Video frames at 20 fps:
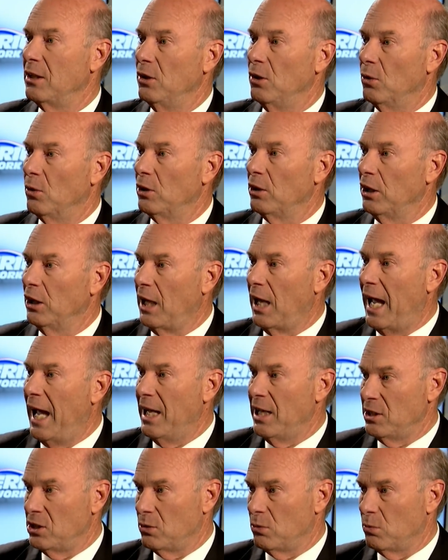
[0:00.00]
your
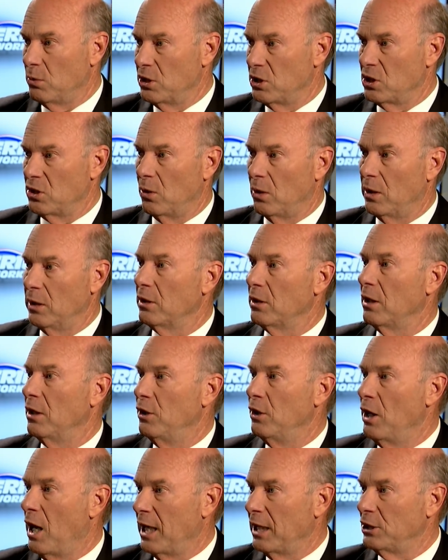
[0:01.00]
last resort,
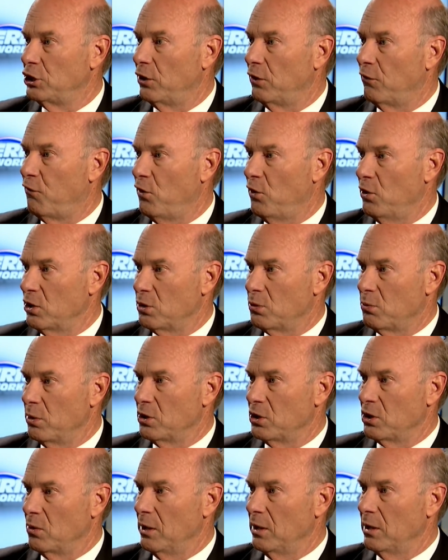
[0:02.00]
not your first
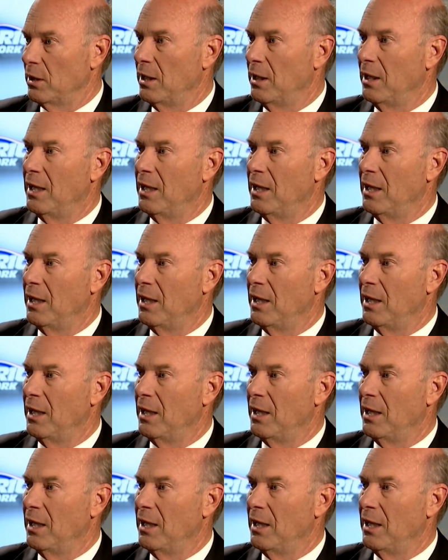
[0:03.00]
resort.